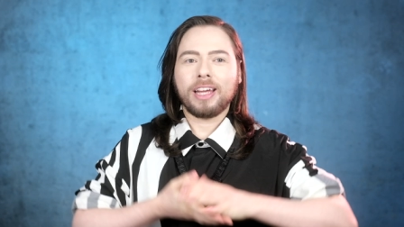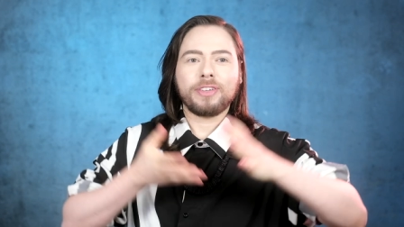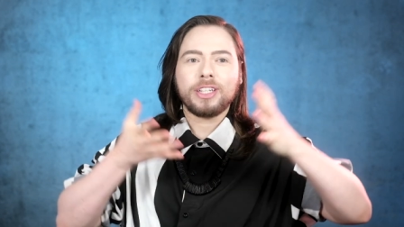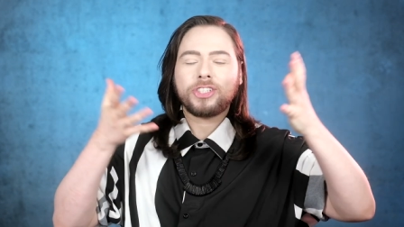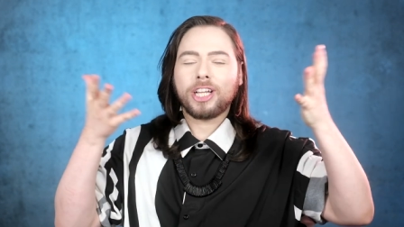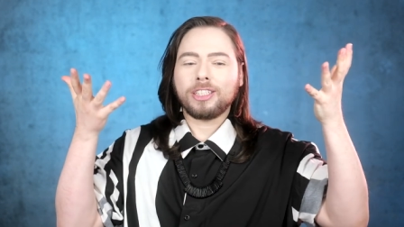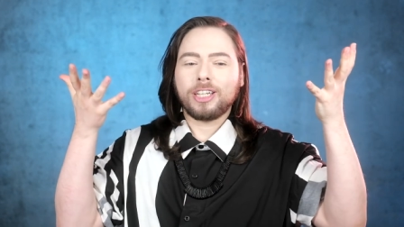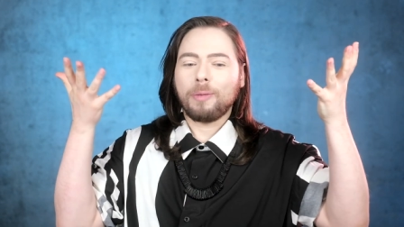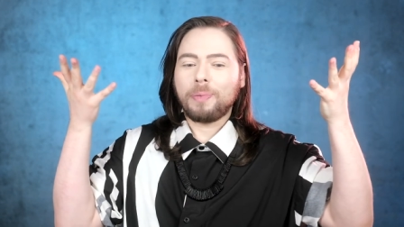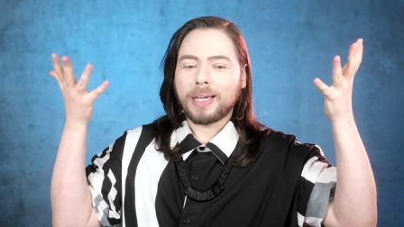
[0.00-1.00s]
Every Chanel
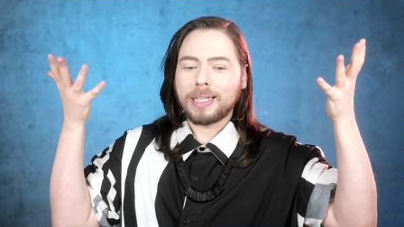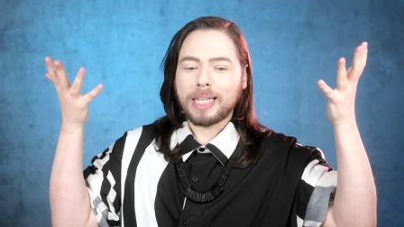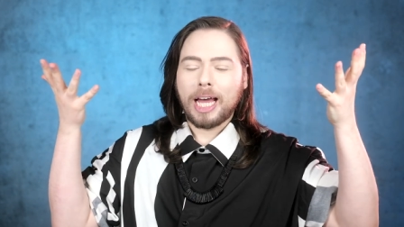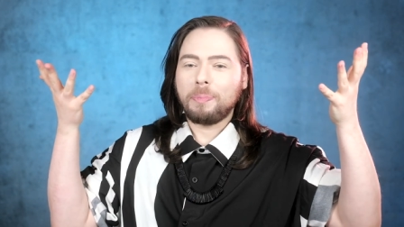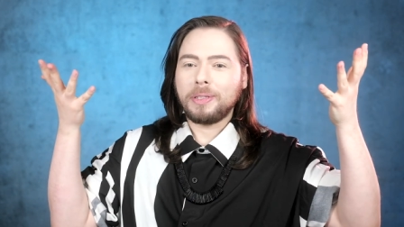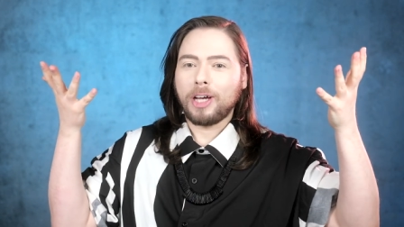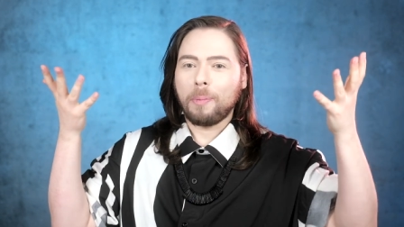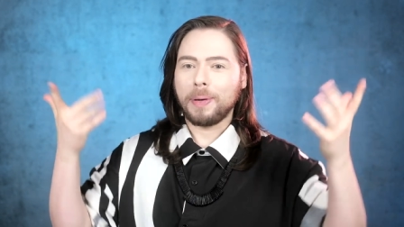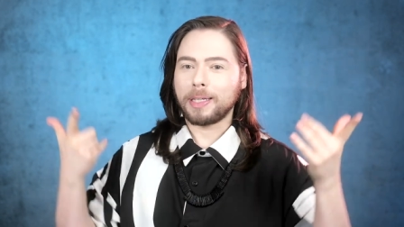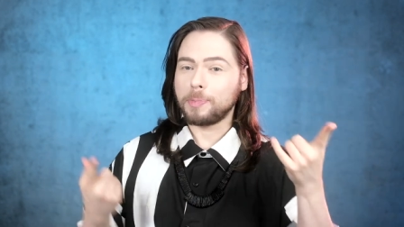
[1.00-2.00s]
topic is a happy
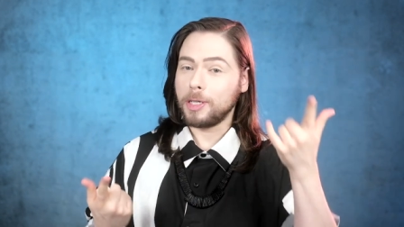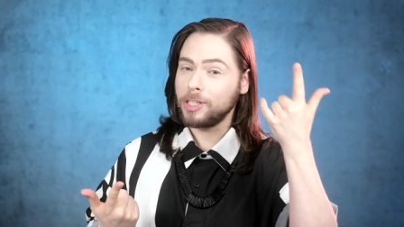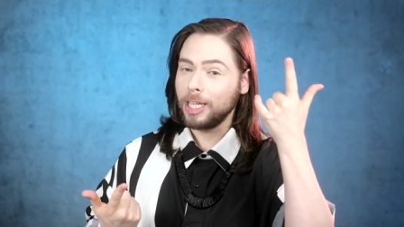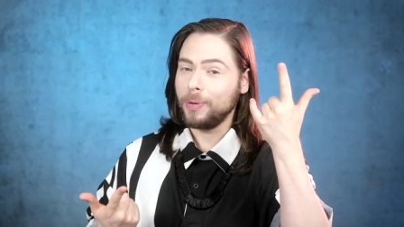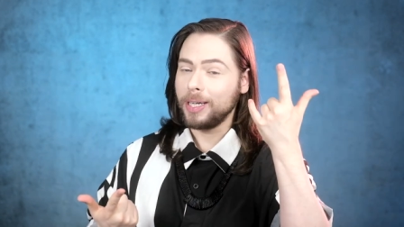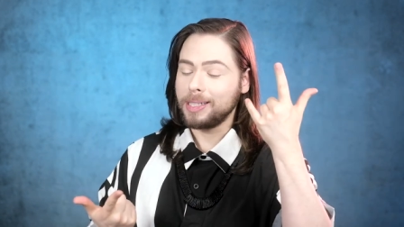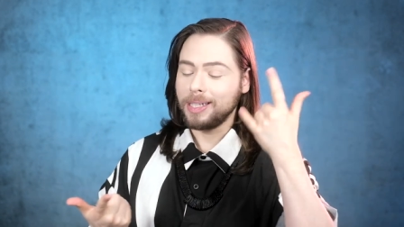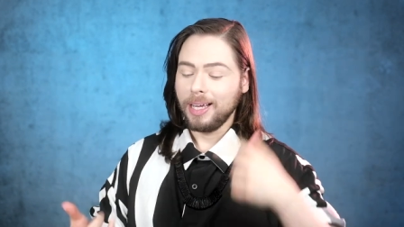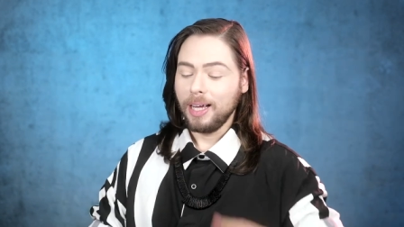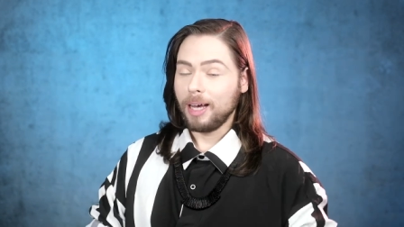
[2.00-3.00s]
topic, especially when it's
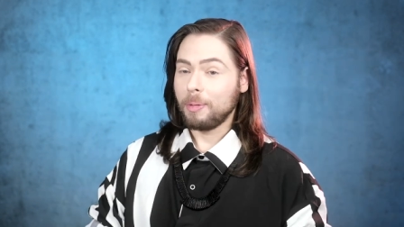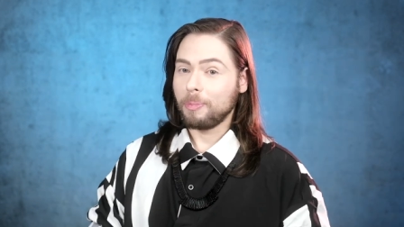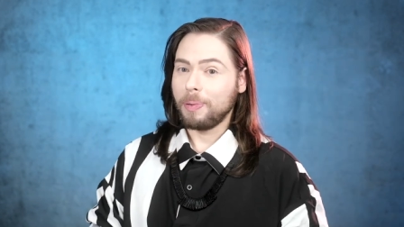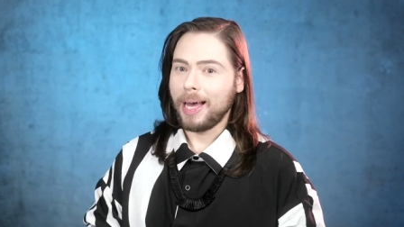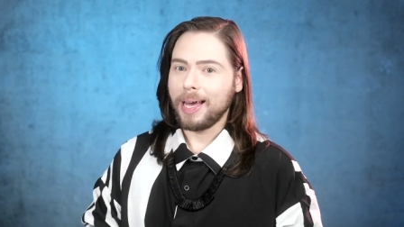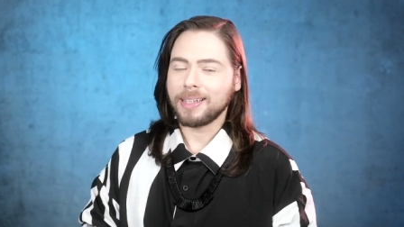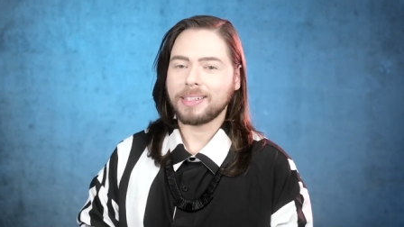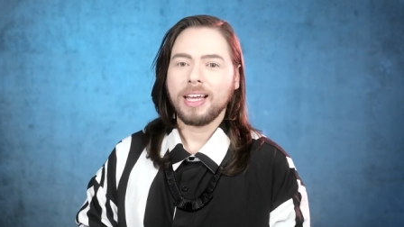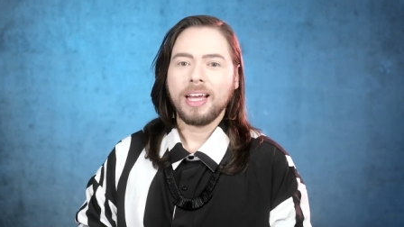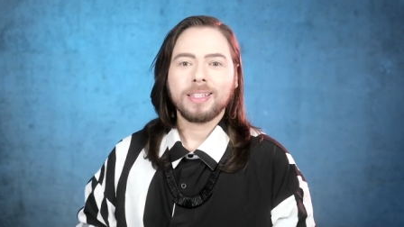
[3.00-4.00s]
about bags.